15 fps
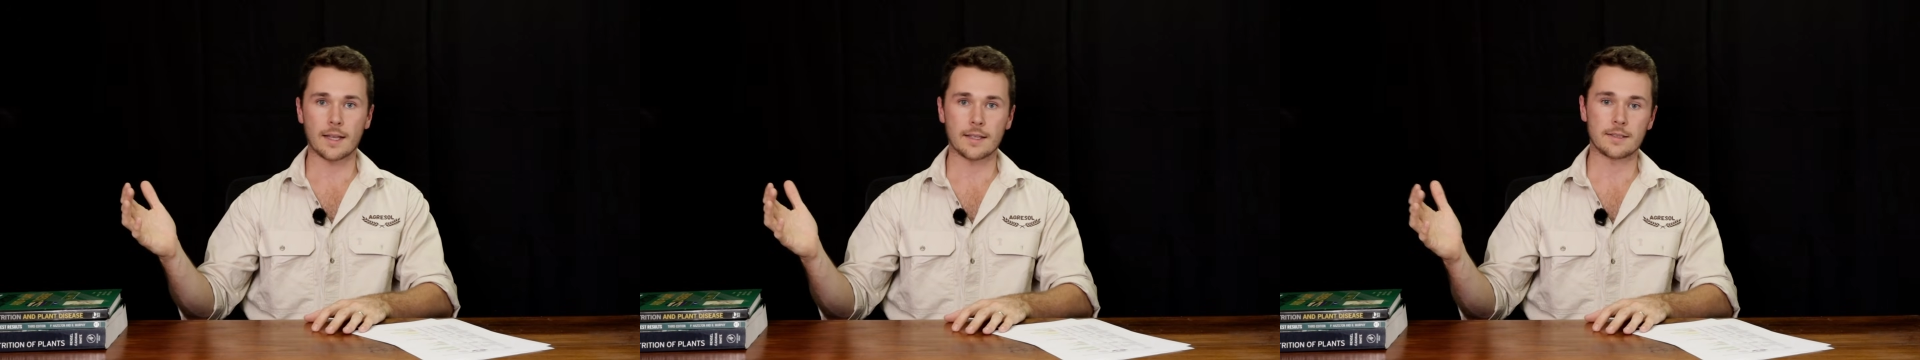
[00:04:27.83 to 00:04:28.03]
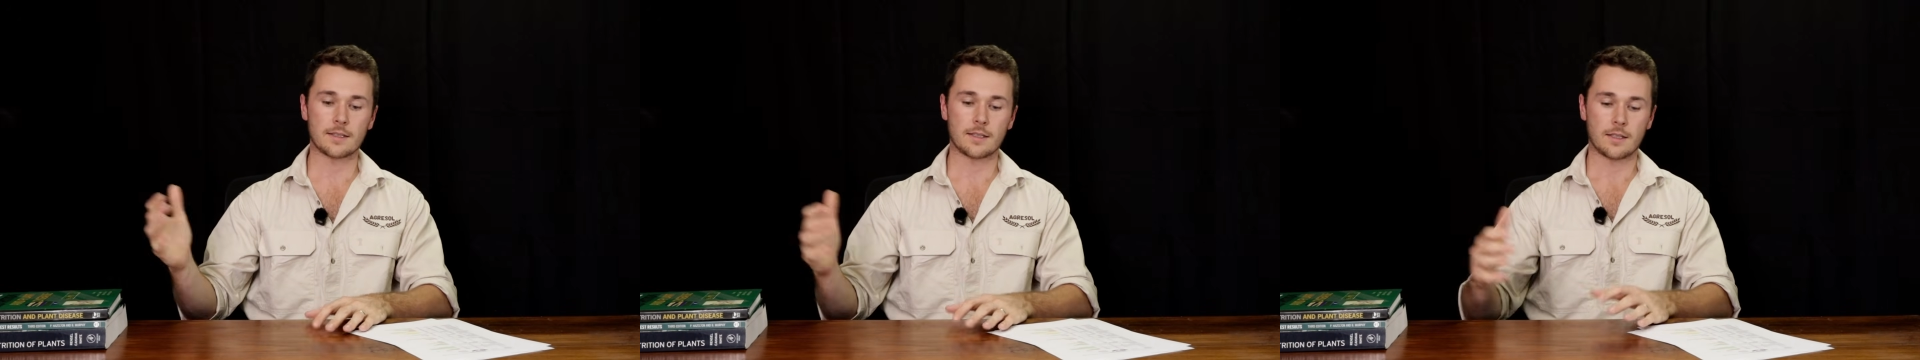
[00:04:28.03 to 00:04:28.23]

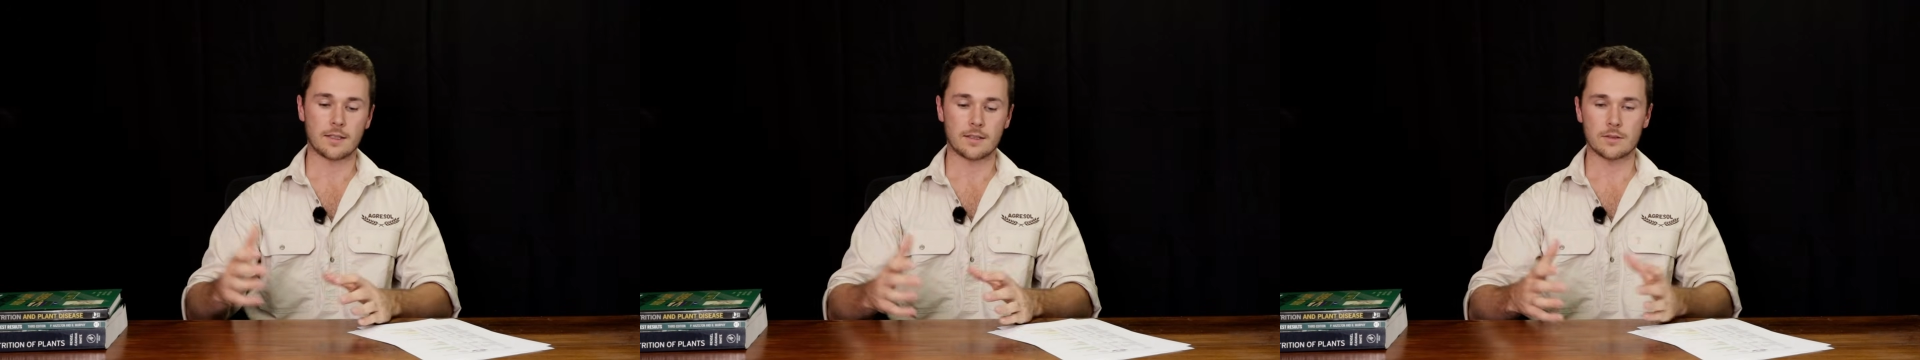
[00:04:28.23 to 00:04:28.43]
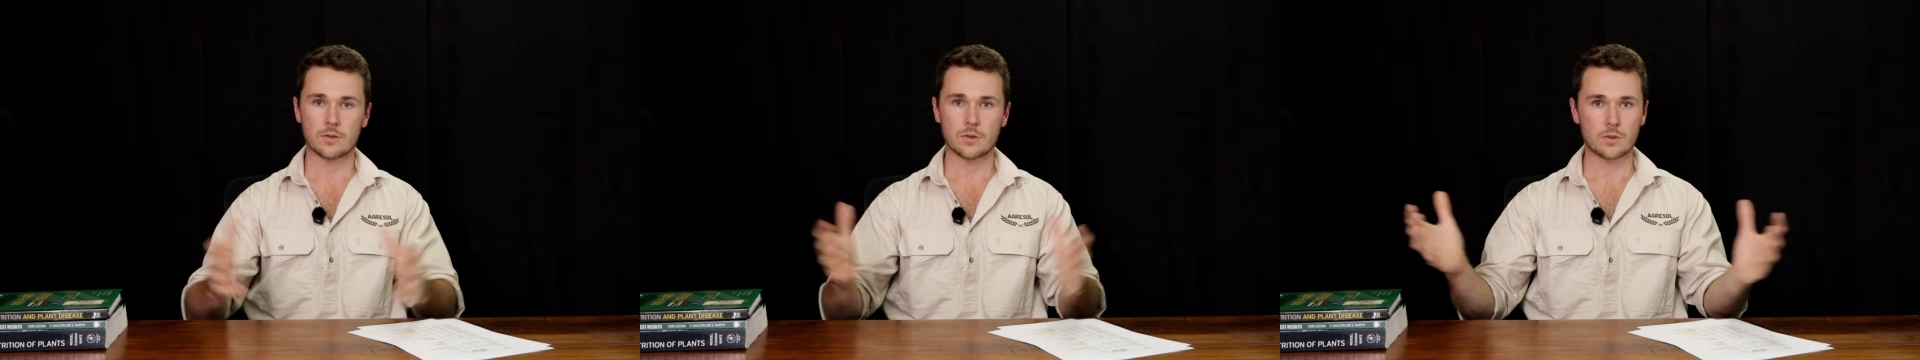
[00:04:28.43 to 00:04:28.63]
is
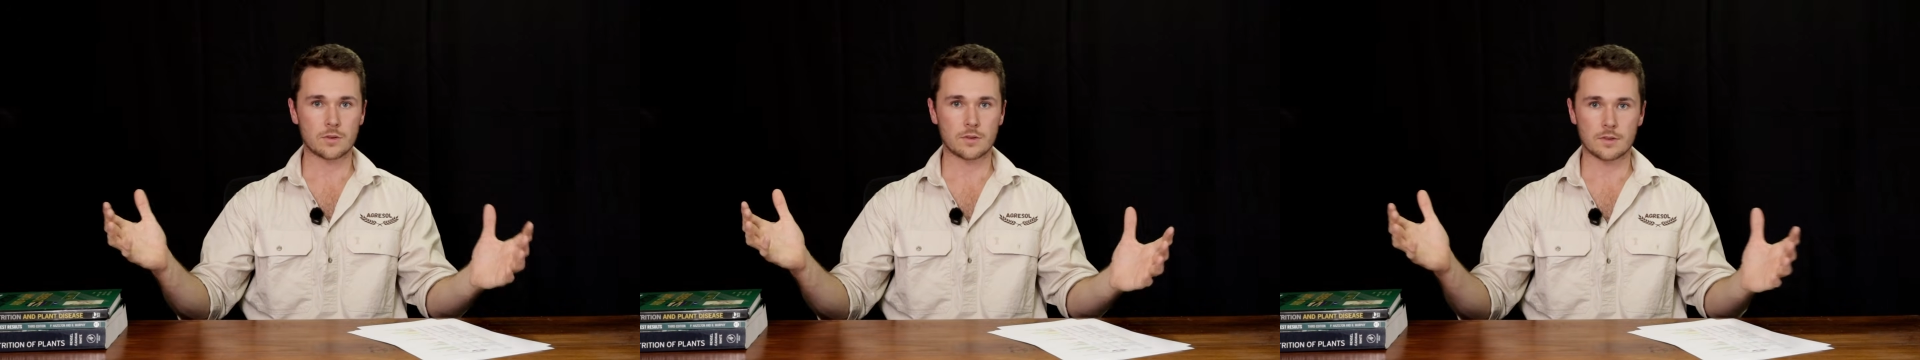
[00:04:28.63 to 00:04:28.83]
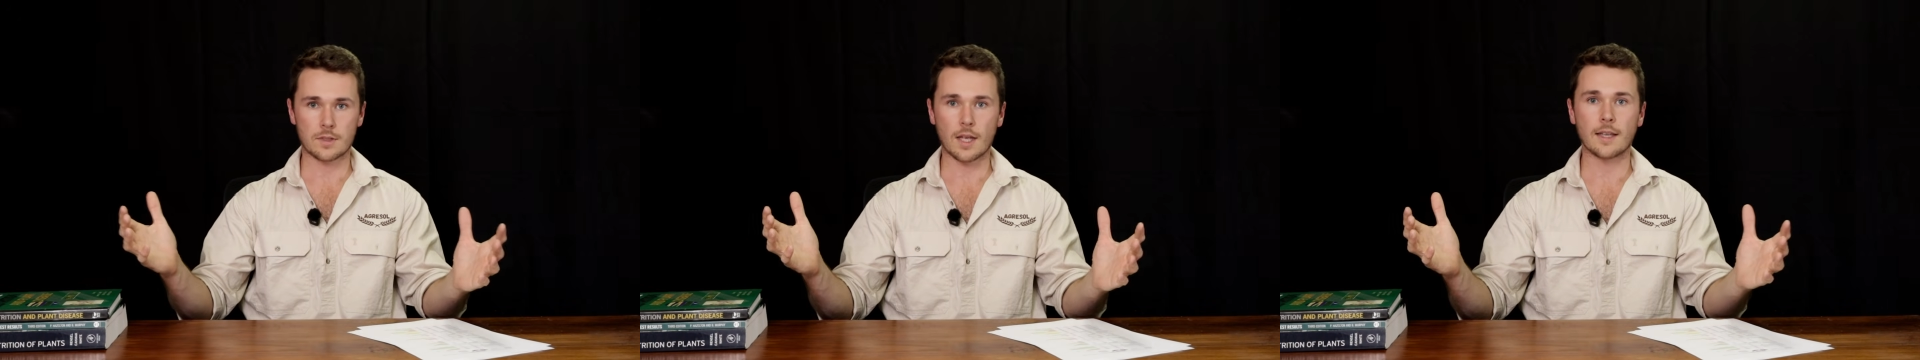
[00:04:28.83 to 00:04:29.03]

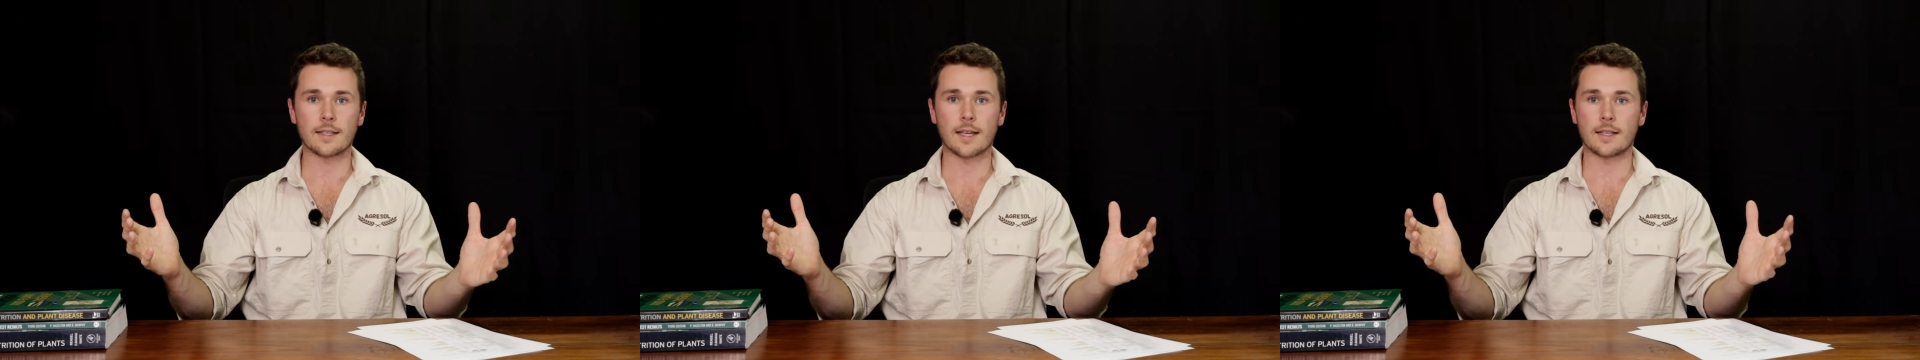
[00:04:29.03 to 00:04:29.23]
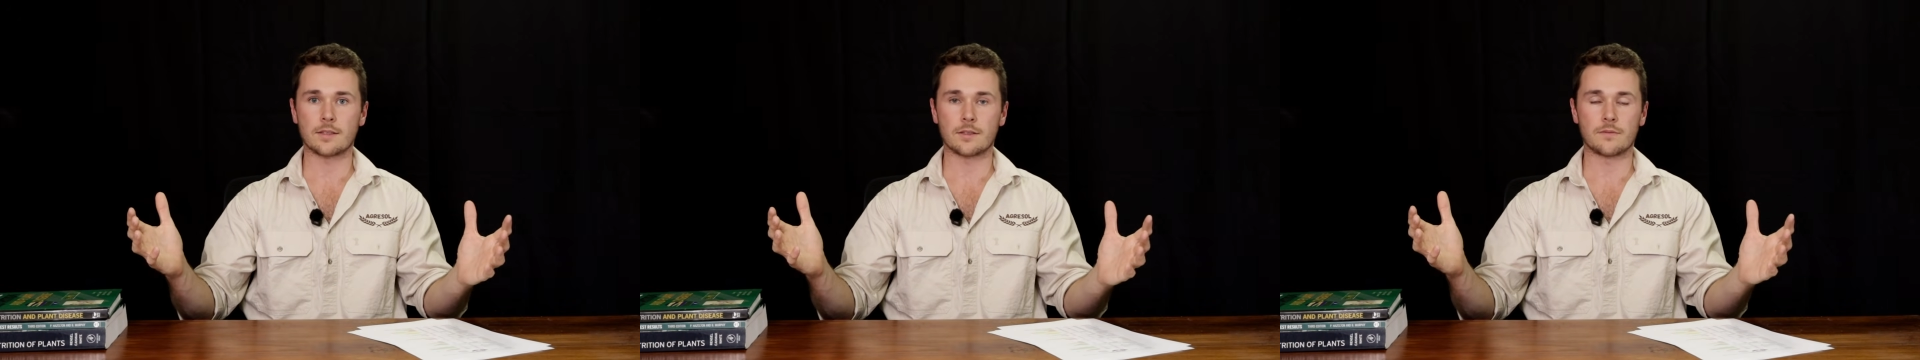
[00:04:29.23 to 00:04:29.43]
10
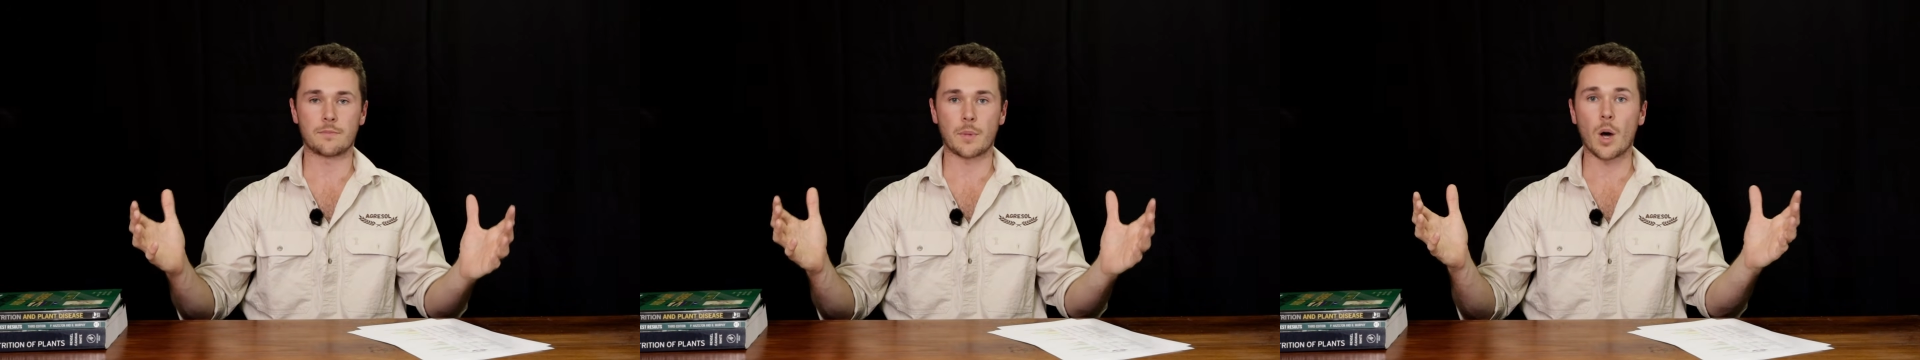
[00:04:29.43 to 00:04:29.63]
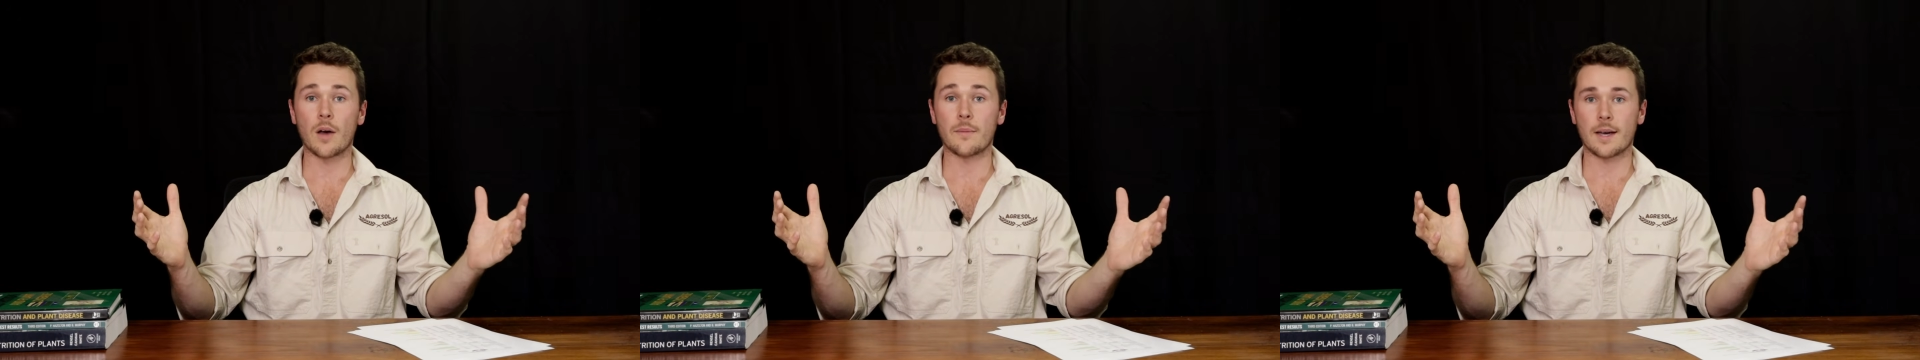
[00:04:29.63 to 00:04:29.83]
tons of
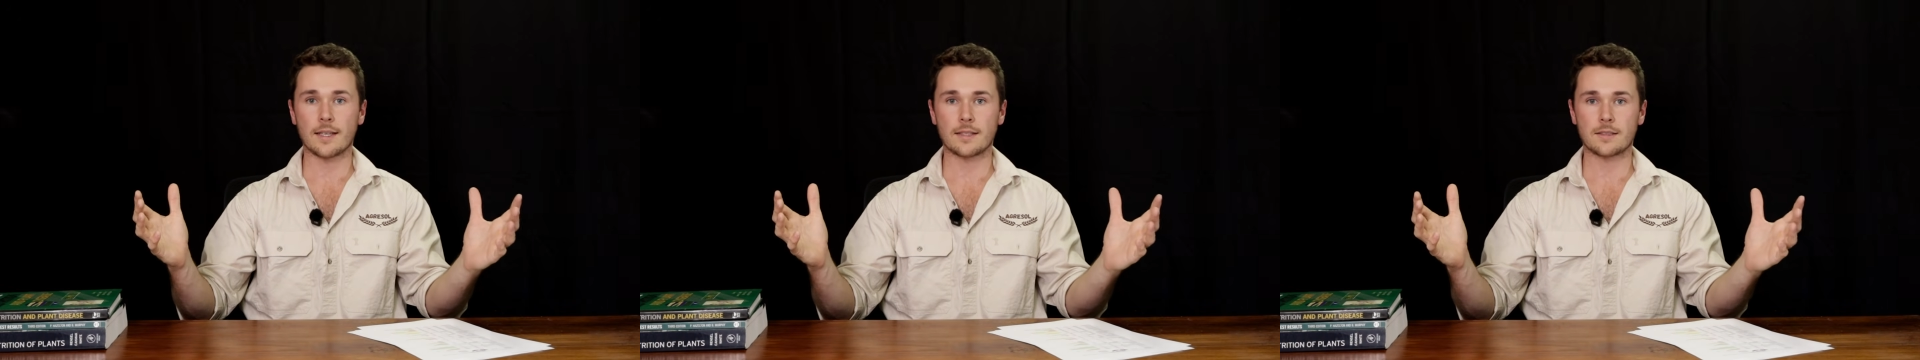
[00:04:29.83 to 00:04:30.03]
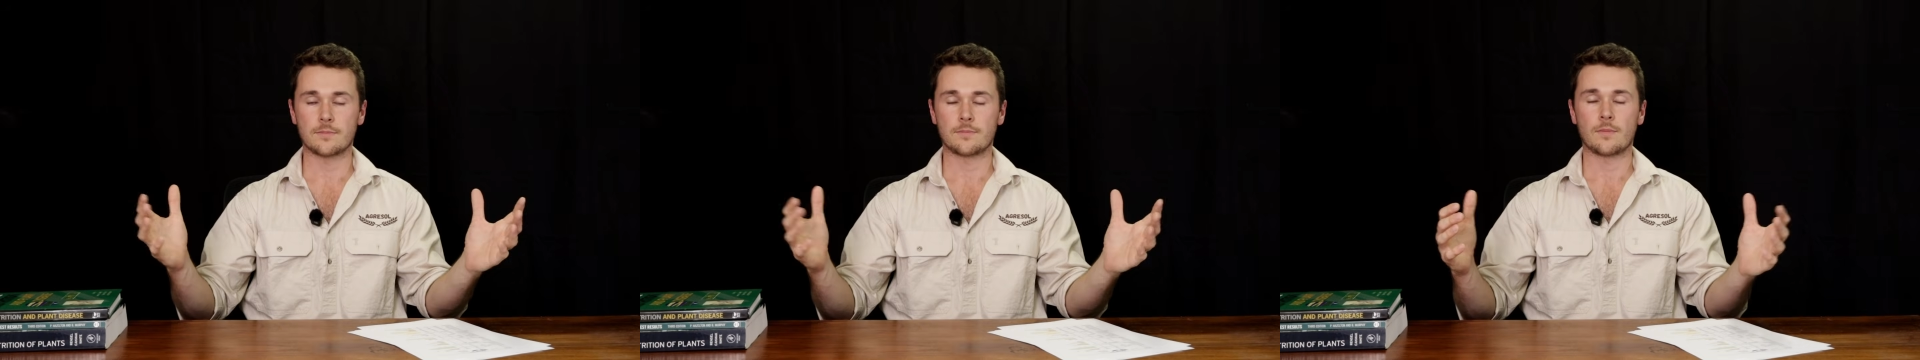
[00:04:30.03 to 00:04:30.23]

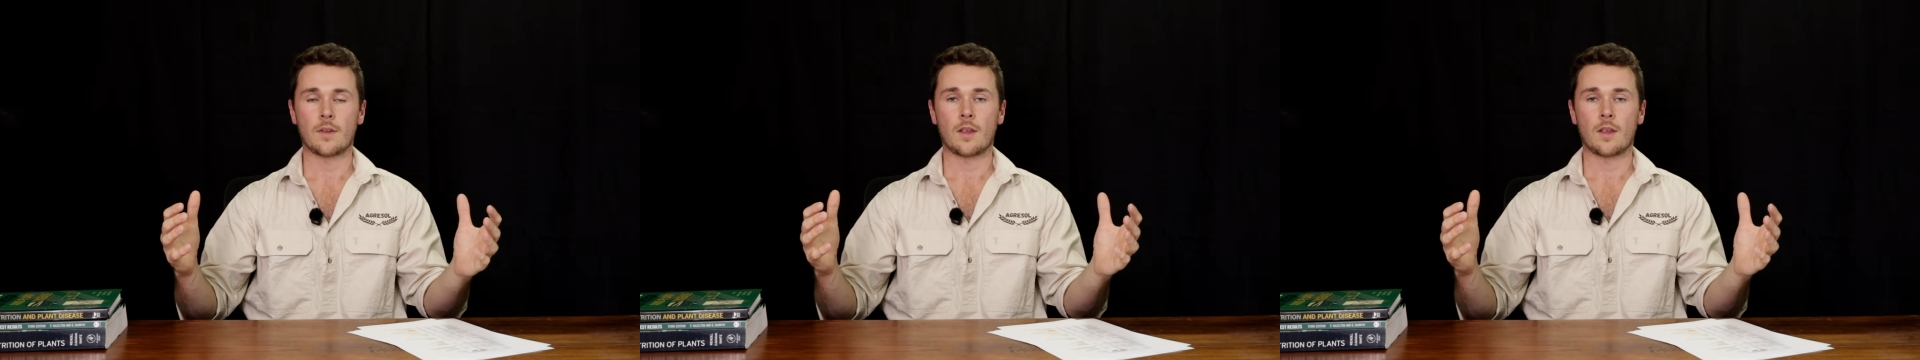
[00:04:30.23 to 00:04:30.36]
biomass,